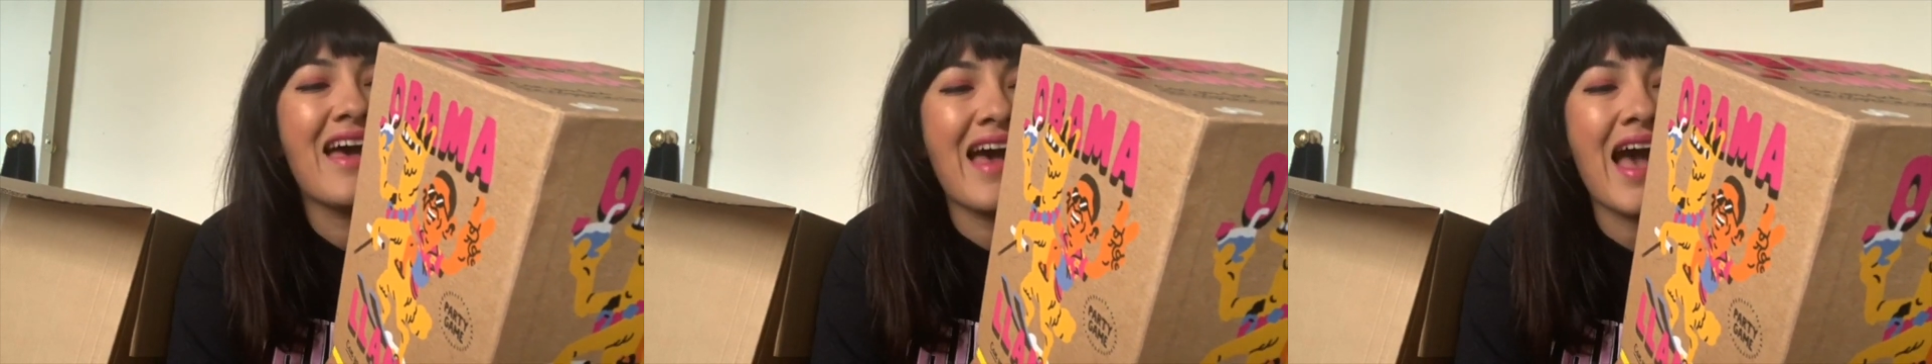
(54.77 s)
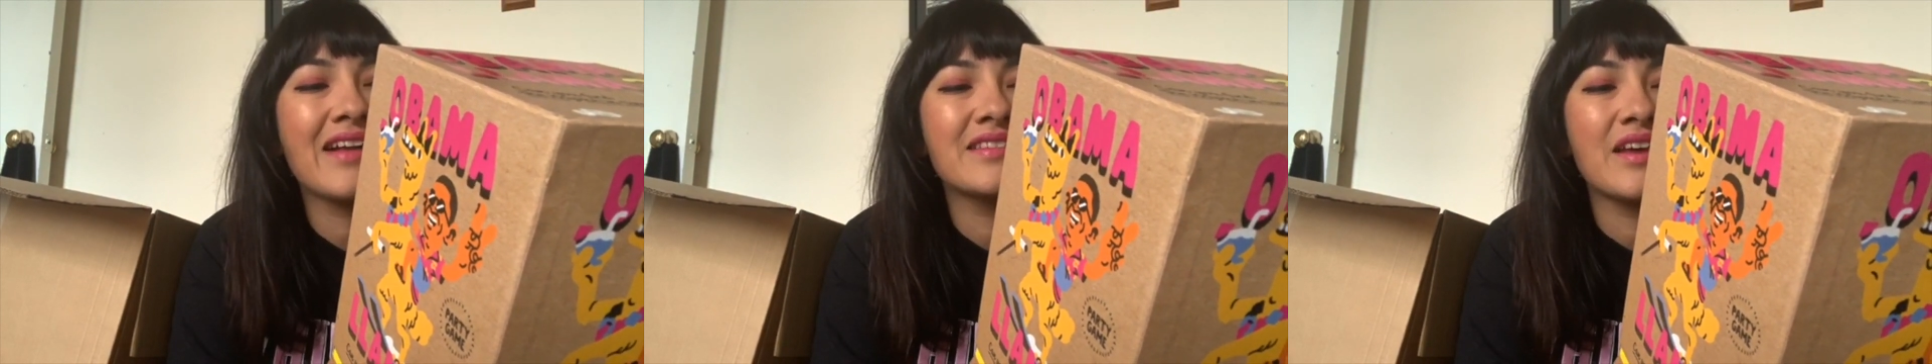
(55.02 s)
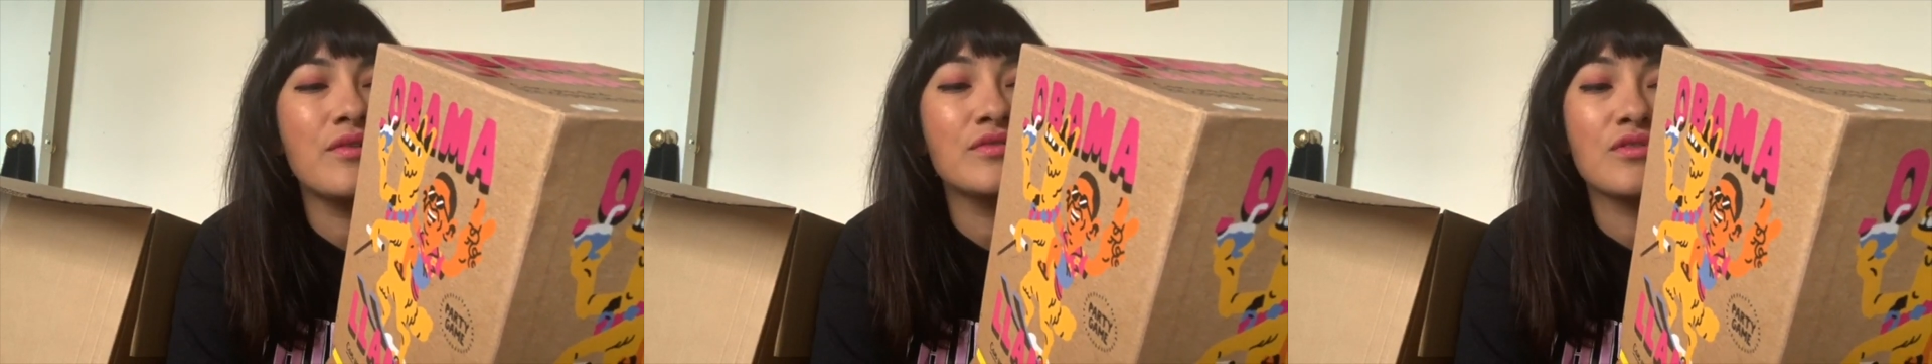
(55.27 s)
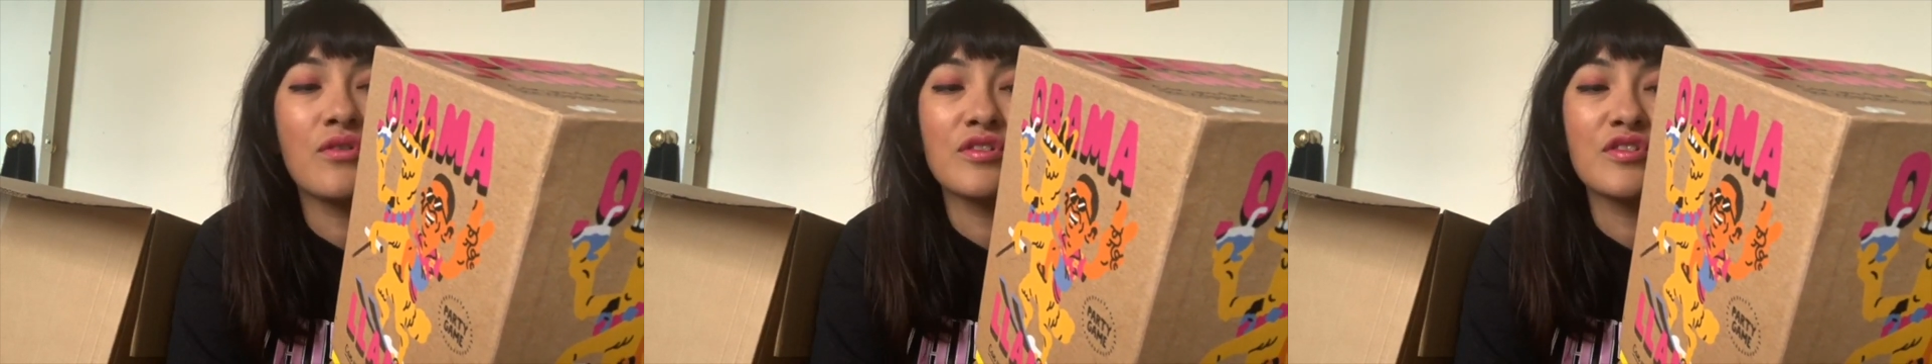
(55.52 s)
act
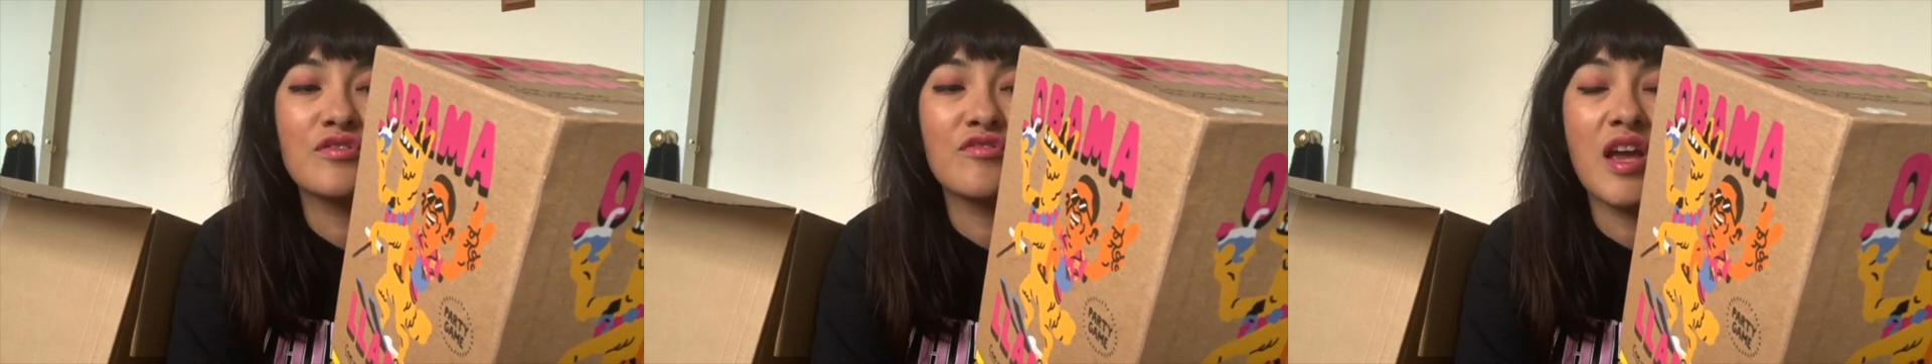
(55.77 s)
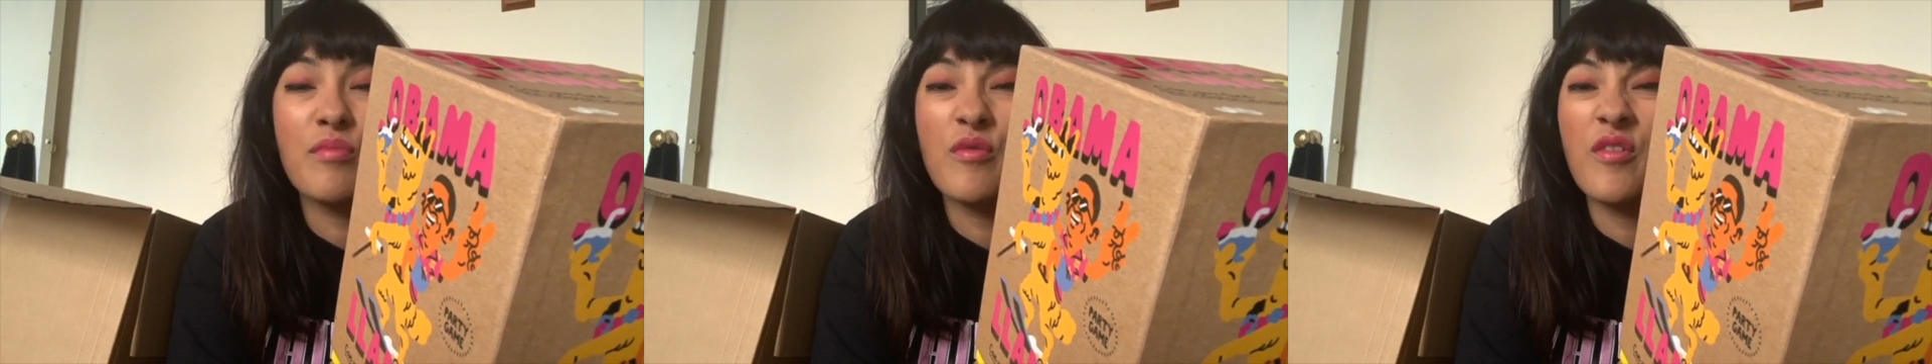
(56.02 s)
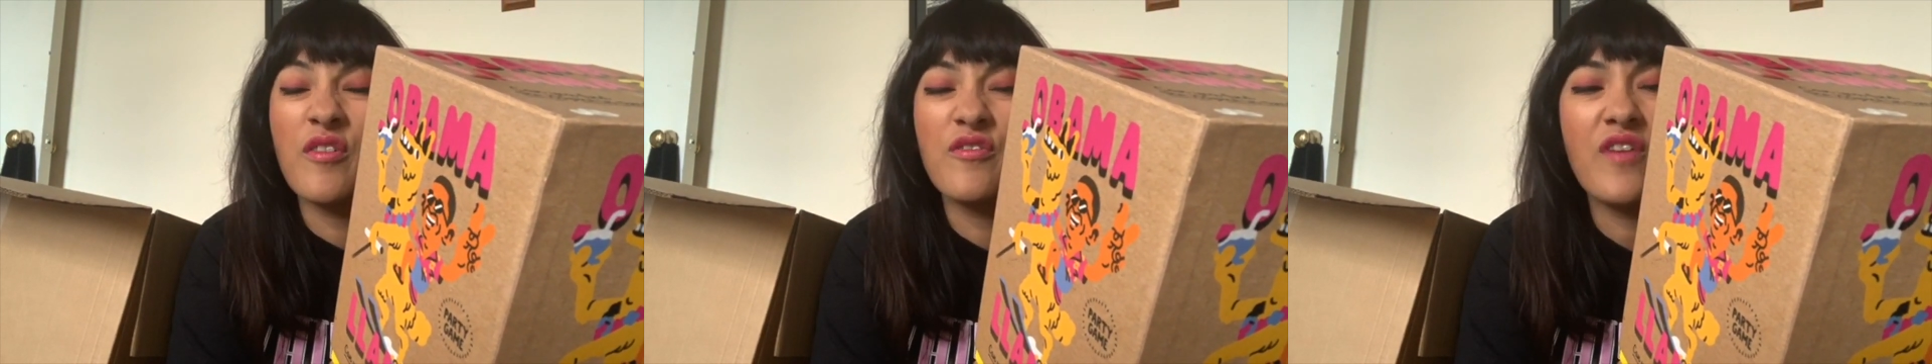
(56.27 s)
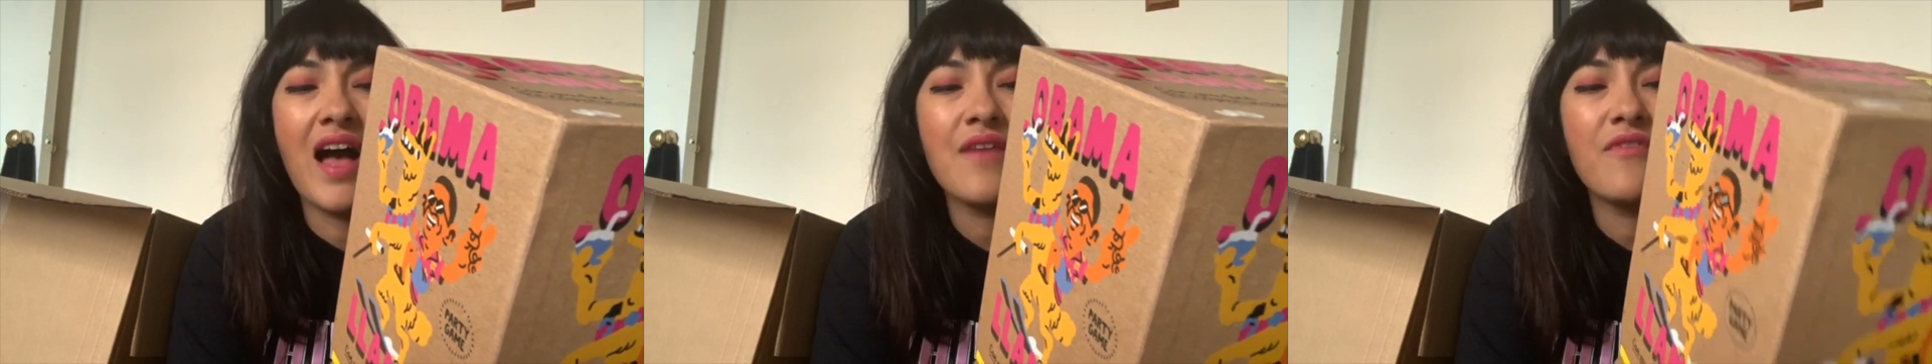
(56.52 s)
out or describe over
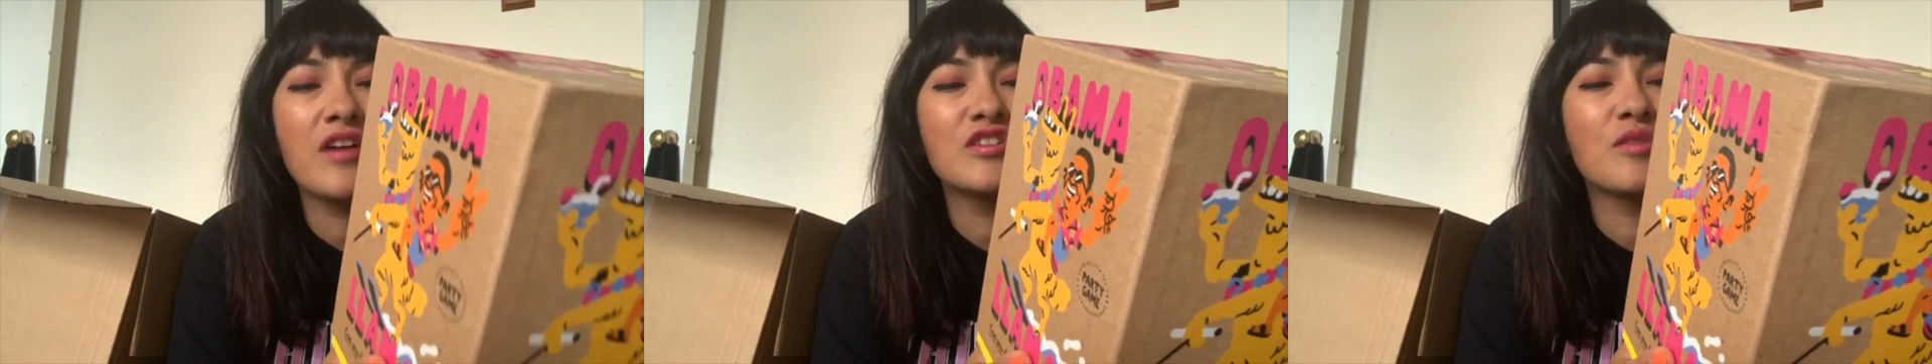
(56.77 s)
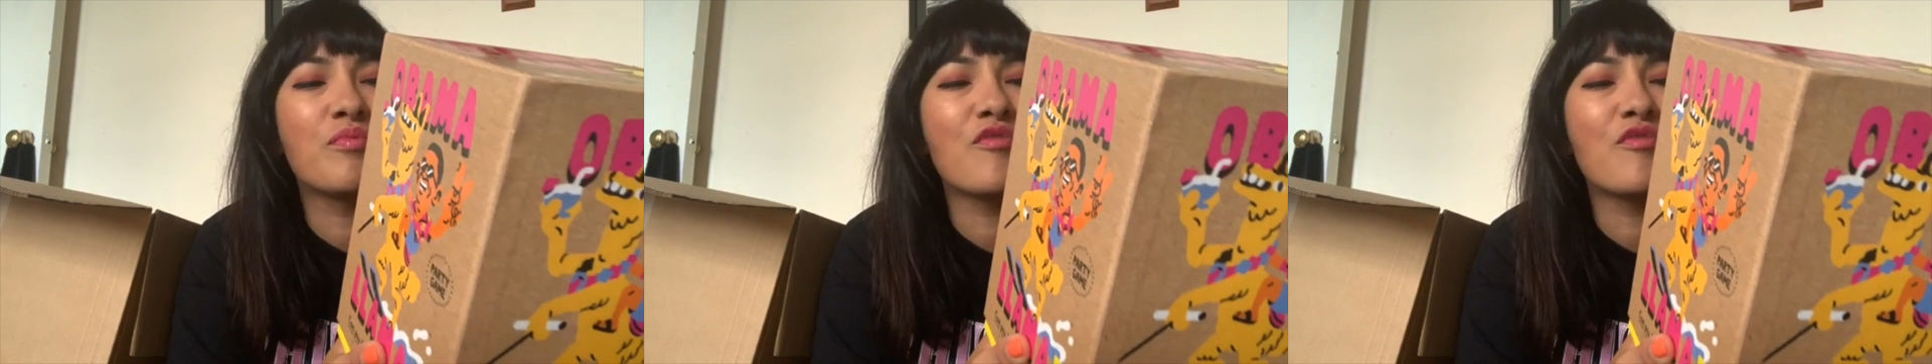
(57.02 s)
500